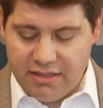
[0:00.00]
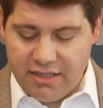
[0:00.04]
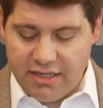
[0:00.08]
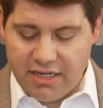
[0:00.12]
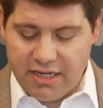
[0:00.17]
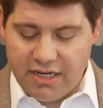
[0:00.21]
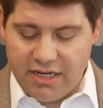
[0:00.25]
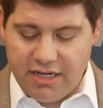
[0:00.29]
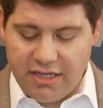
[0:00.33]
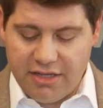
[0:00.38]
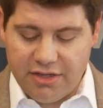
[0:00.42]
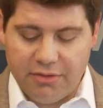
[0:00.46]
It
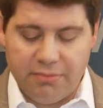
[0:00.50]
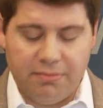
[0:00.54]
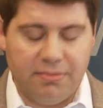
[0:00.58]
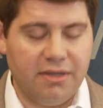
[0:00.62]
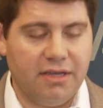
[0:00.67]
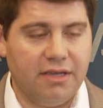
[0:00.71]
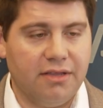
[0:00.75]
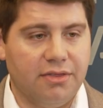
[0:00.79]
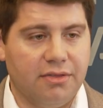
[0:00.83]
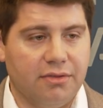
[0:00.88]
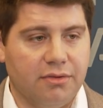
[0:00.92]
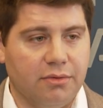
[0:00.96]
can either
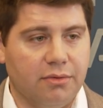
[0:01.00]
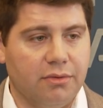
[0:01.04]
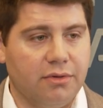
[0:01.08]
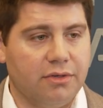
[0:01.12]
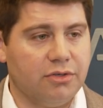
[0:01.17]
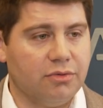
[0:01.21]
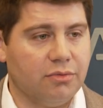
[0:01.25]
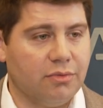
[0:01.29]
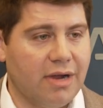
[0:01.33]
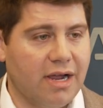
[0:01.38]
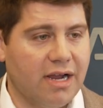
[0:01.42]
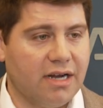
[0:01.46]
be through a
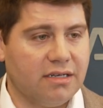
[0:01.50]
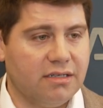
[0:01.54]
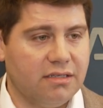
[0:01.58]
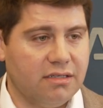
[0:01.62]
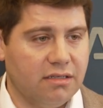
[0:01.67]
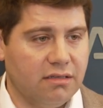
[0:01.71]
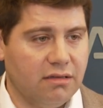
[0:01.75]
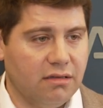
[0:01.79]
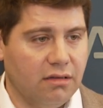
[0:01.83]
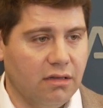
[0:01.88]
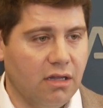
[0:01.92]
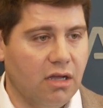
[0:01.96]
direct
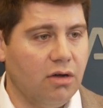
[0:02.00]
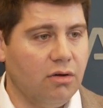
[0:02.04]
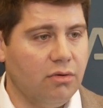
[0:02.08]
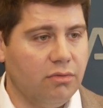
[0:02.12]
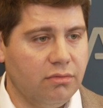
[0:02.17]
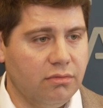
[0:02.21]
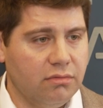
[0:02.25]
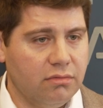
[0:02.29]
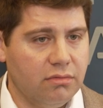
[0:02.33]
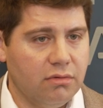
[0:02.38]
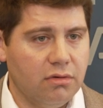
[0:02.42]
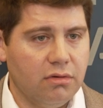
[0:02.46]

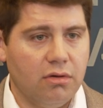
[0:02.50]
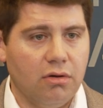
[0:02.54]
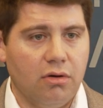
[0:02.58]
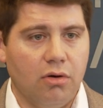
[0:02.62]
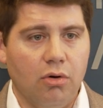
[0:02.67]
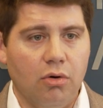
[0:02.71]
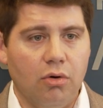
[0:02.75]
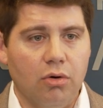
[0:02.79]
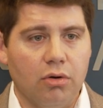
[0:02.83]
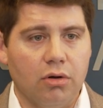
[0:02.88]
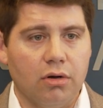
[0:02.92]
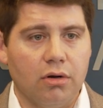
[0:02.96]
loan
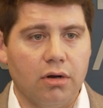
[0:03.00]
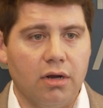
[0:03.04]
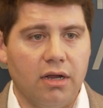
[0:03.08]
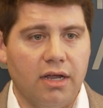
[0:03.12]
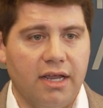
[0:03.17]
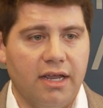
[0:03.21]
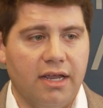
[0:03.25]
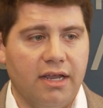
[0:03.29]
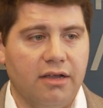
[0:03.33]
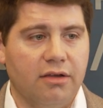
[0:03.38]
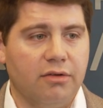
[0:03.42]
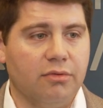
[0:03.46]
or
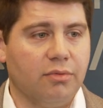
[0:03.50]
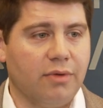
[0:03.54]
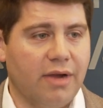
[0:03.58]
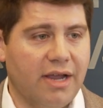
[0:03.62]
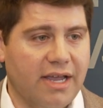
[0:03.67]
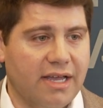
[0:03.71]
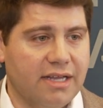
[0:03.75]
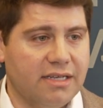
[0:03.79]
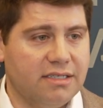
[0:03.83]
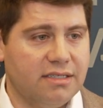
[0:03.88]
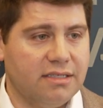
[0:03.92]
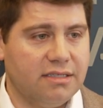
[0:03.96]
a
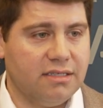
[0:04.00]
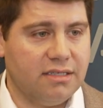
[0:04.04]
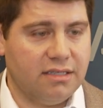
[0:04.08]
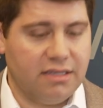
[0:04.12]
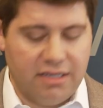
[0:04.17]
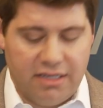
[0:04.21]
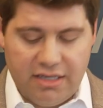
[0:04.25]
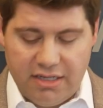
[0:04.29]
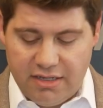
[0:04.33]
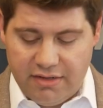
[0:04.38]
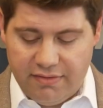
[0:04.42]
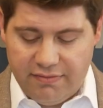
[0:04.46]
grant to
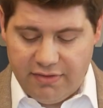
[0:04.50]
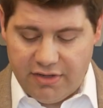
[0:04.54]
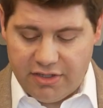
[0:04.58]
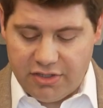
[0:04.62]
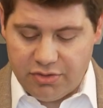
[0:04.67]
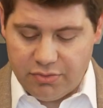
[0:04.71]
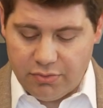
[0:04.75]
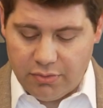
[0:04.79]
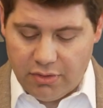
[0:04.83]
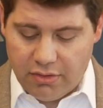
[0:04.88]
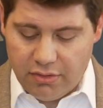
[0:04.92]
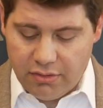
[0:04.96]
the
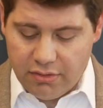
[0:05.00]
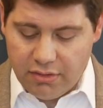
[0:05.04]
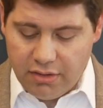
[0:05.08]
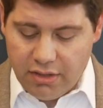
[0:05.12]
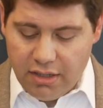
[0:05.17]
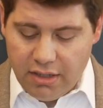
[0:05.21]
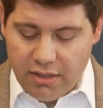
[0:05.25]
individual,